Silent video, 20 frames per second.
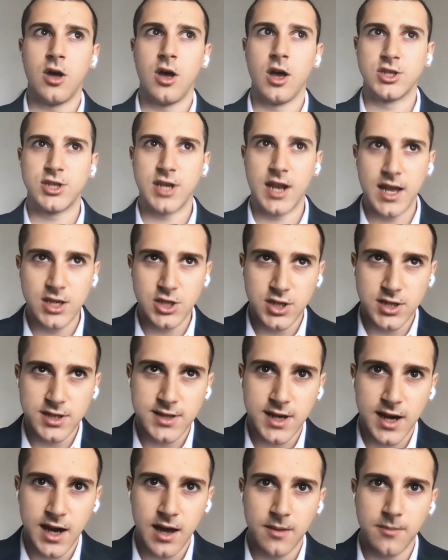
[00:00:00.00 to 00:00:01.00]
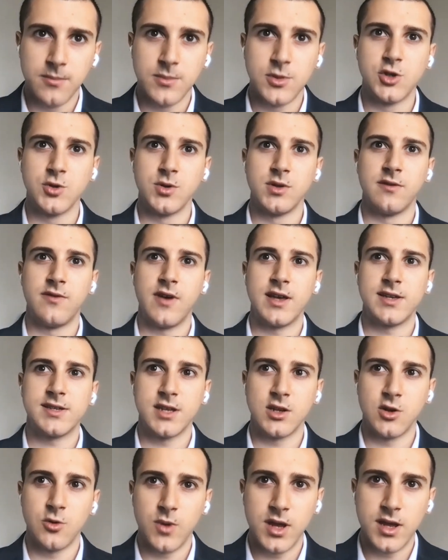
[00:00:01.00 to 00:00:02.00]
a challenging time to invest
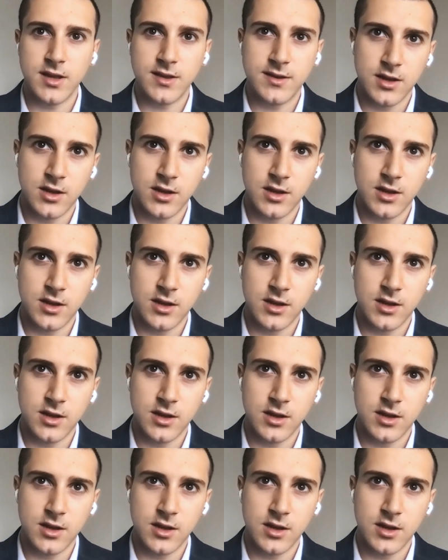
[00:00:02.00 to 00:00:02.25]
in REIT.